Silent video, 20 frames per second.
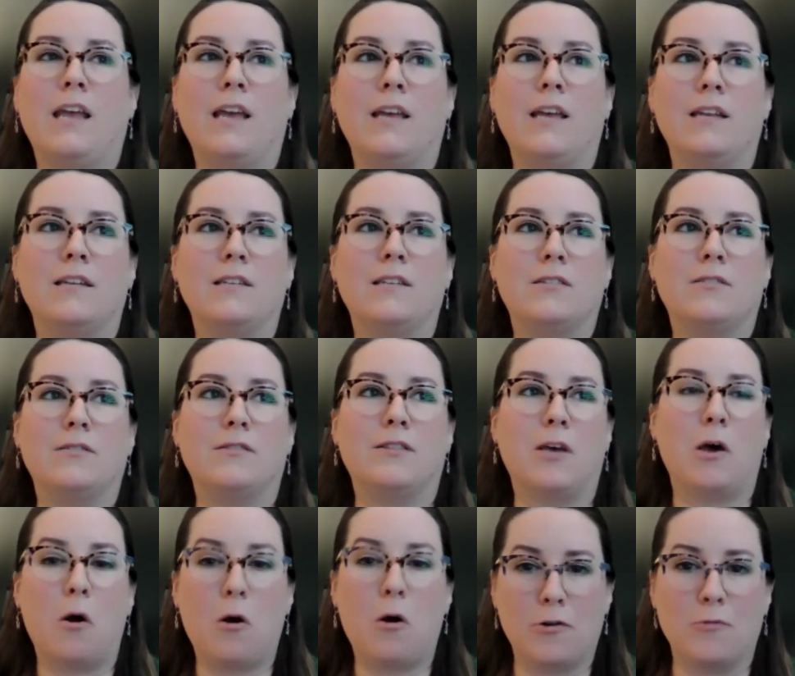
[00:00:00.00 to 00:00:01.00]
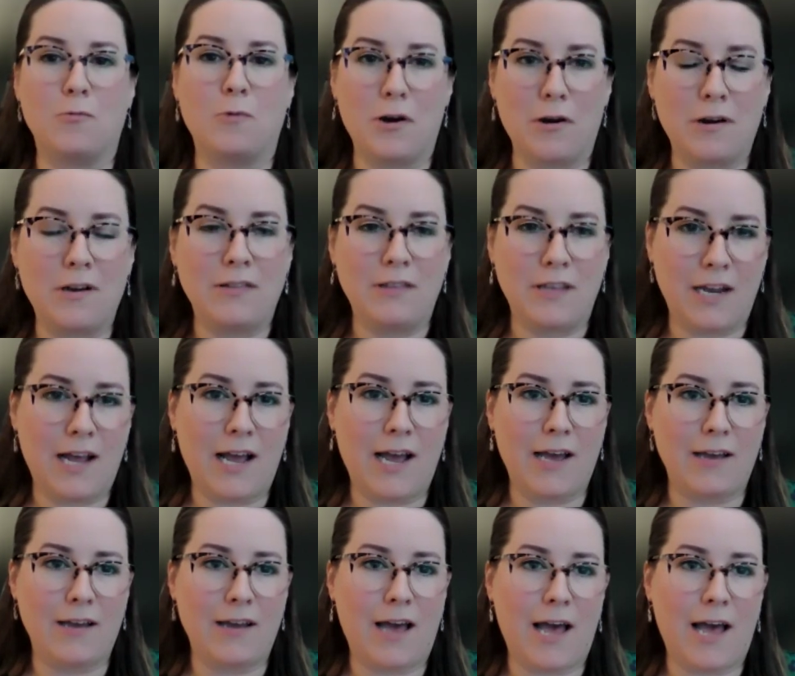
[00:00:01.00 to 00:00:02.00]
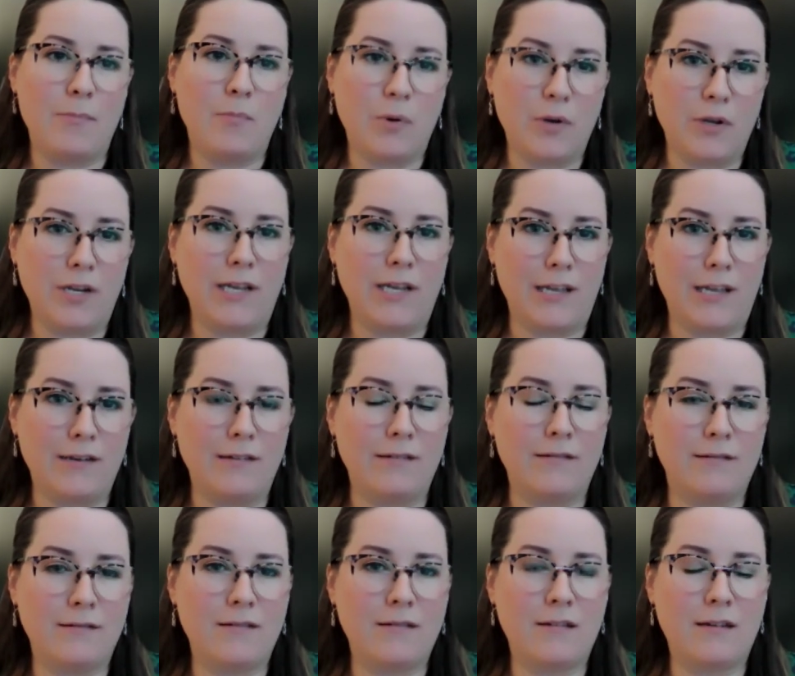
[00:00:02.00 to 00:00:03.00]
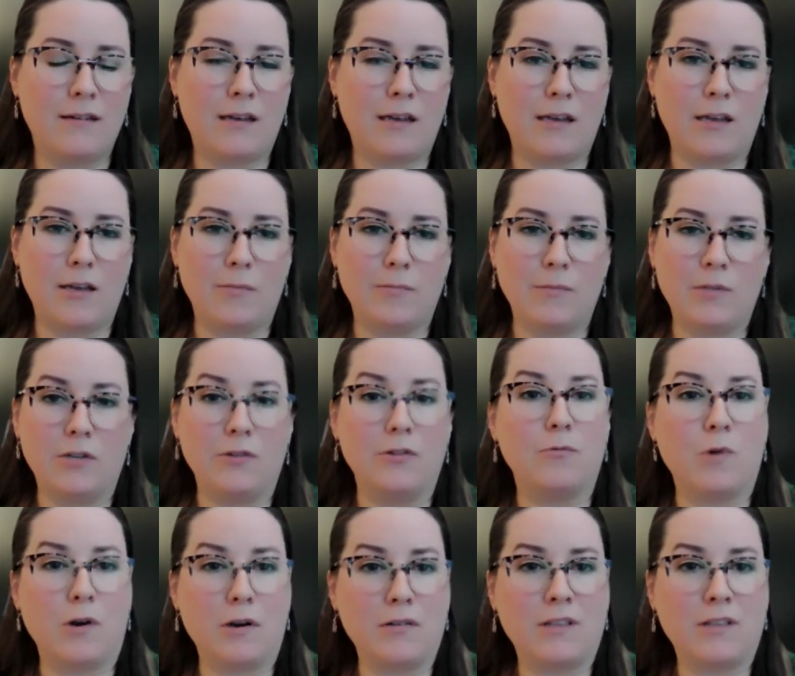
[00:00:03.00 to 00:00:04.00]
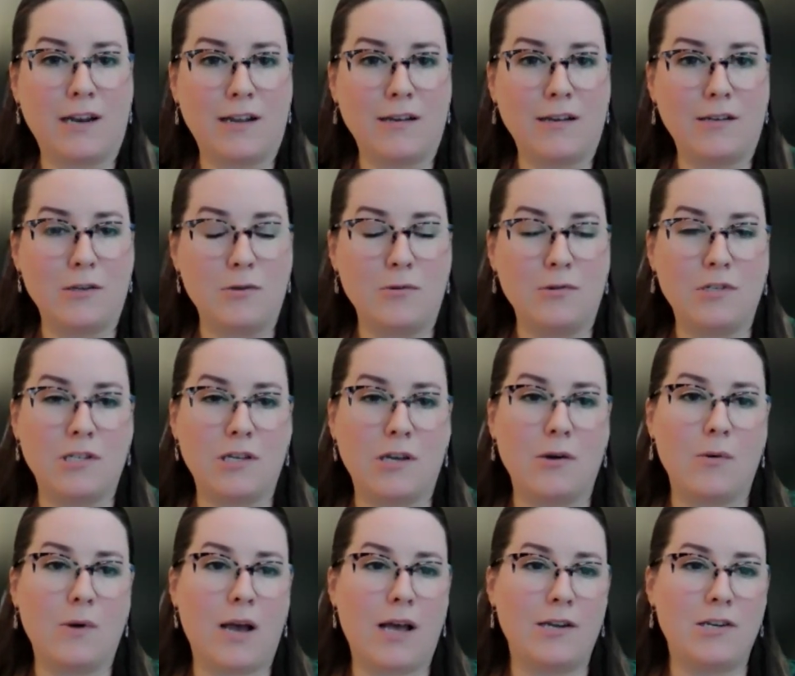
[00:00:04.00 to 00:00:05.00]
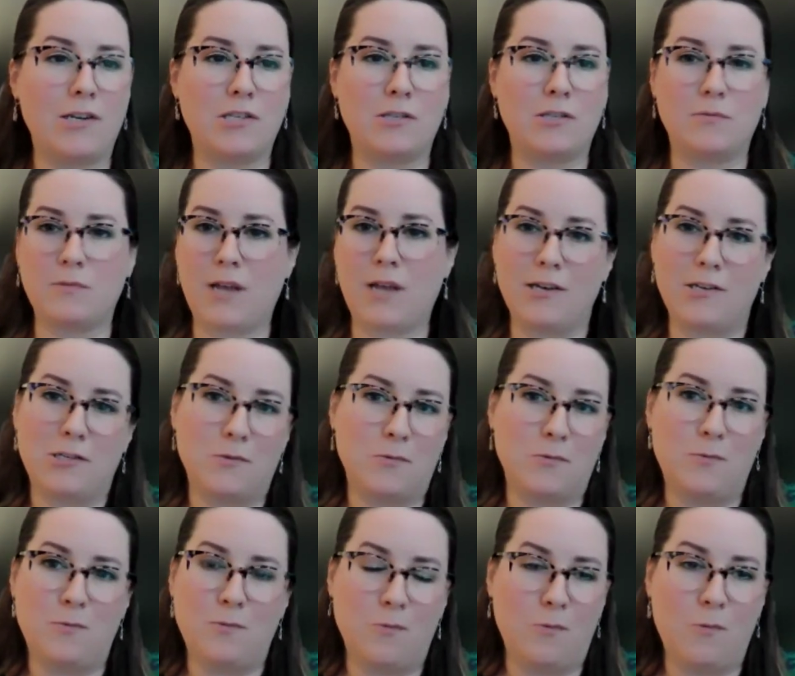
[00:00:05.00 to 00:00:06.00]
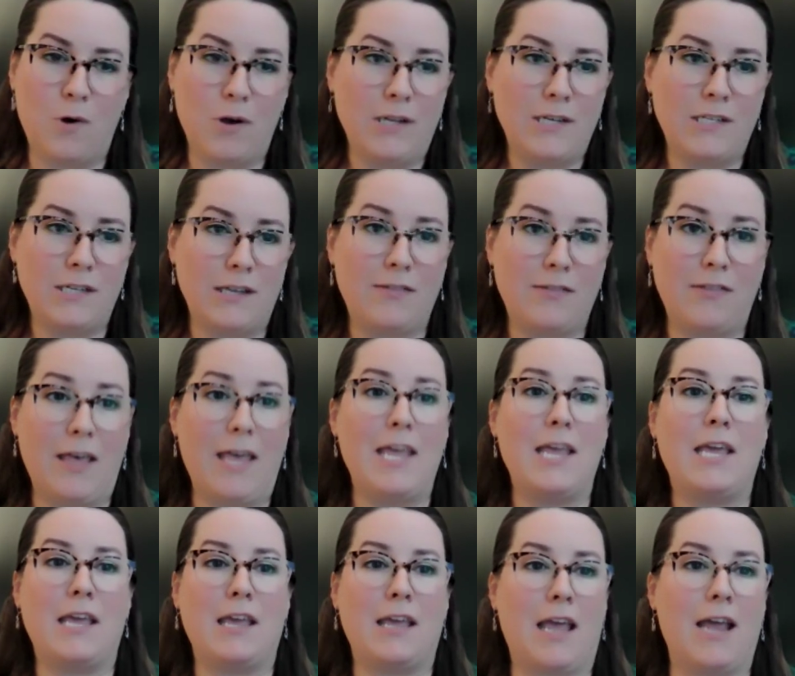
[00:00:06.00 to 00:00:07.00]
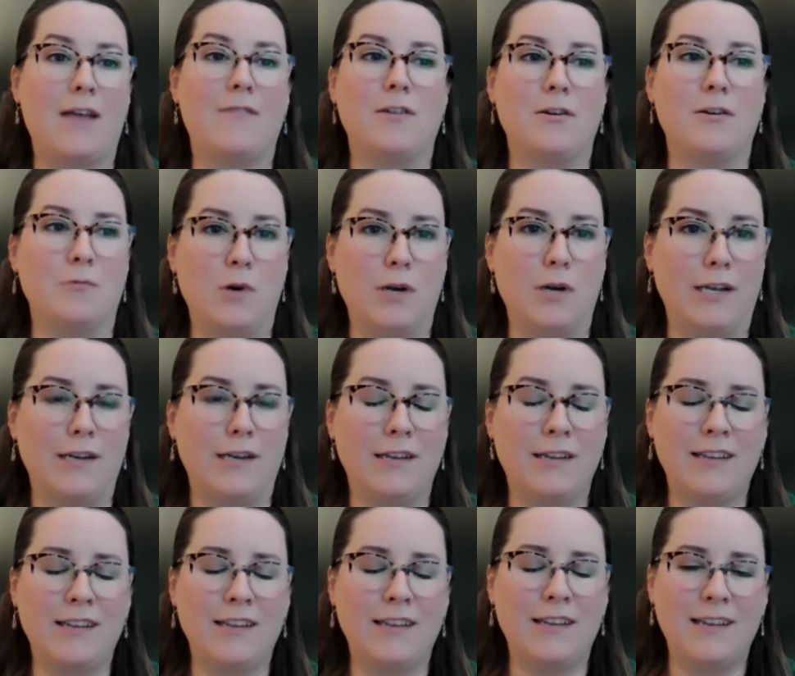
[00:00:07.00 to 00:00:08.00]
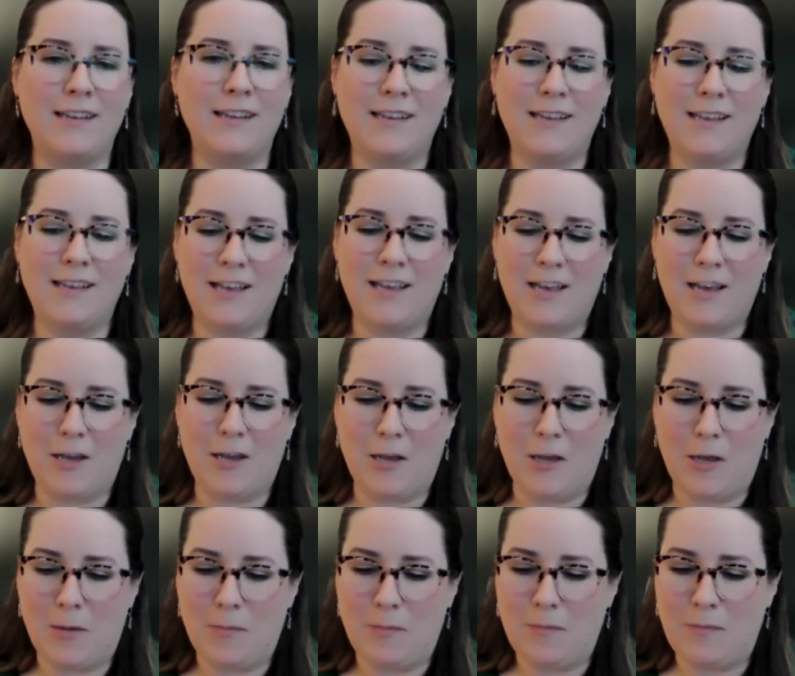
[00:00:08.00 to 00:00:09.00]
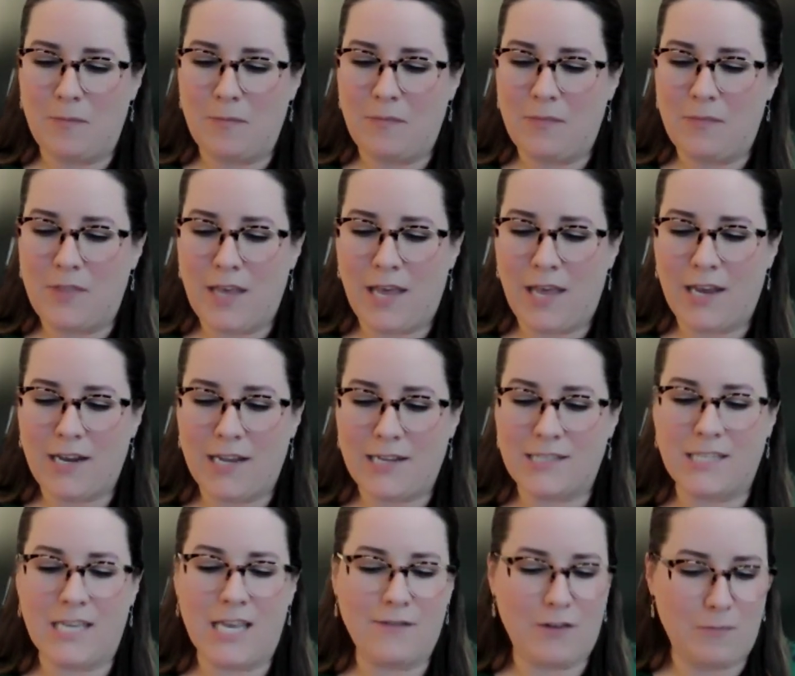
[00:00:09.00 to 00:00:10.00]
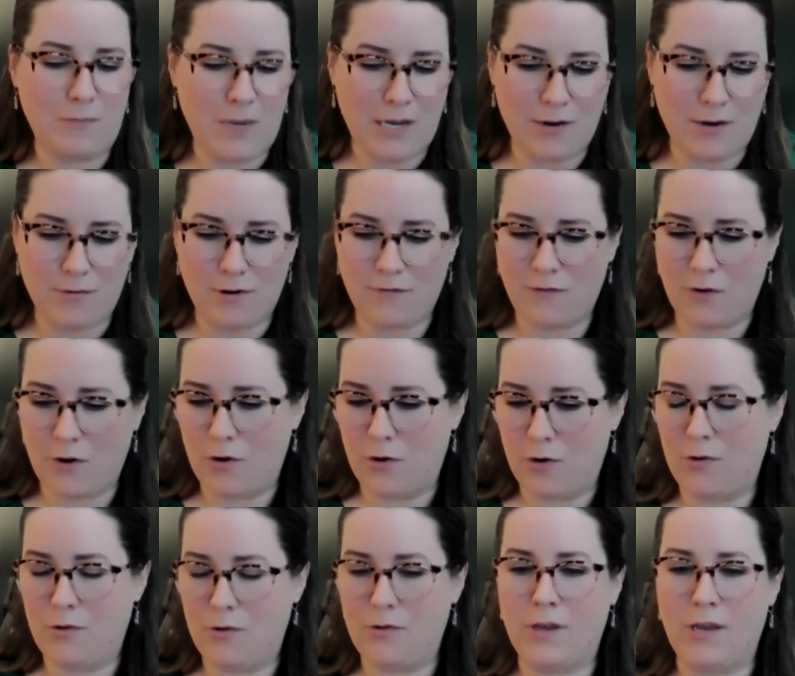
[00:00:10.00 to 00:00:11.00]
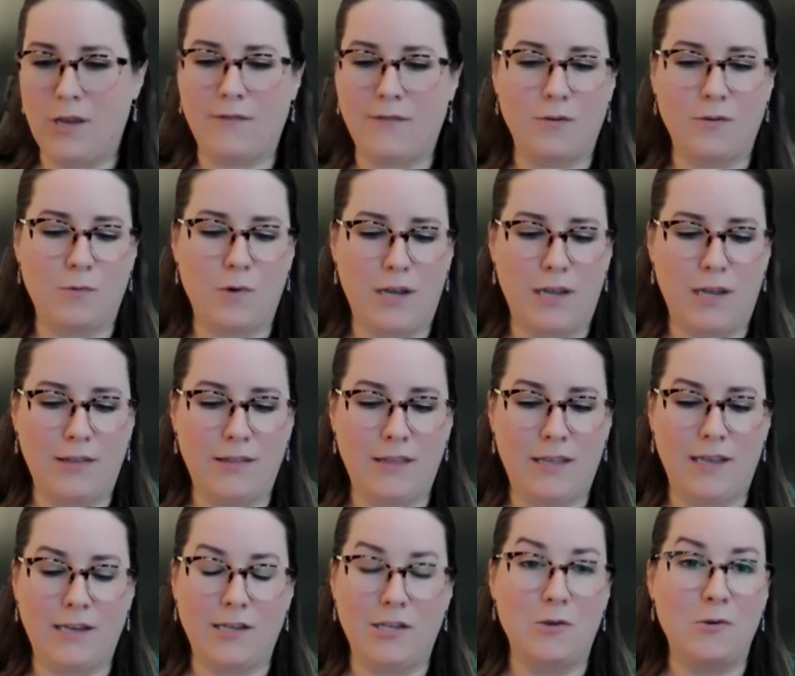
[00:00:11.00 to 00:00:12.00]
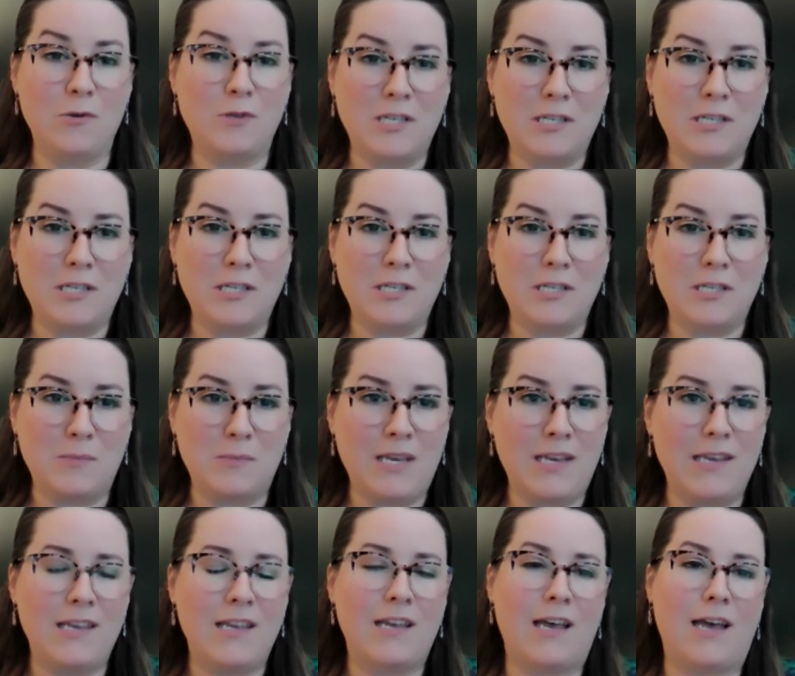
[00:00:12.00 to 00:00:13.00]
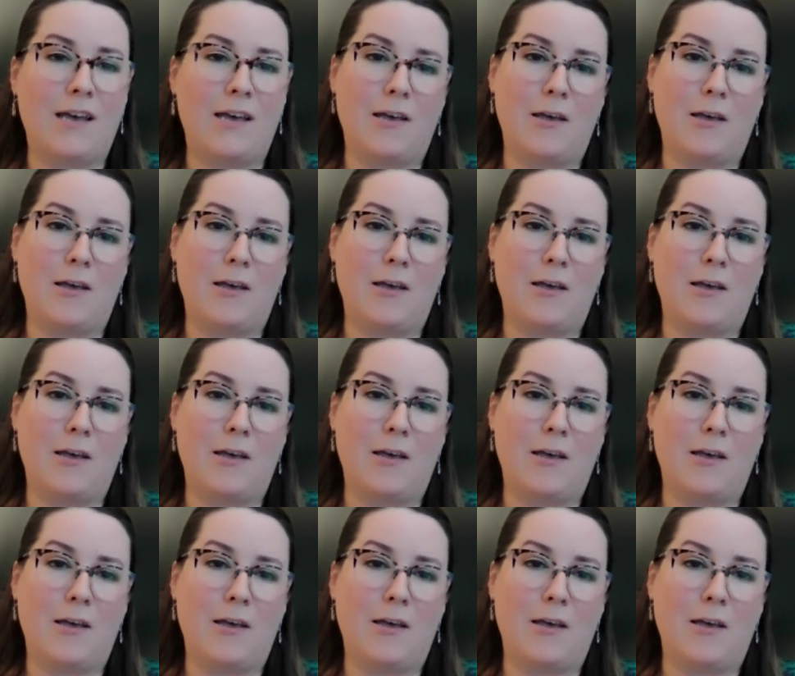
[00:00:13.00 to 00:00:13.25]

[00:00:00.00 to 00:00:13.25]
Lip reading: and the hard work that I put in, to the work that I do. So I just want to thank everyone, that has given me a referral, everyone that uses me.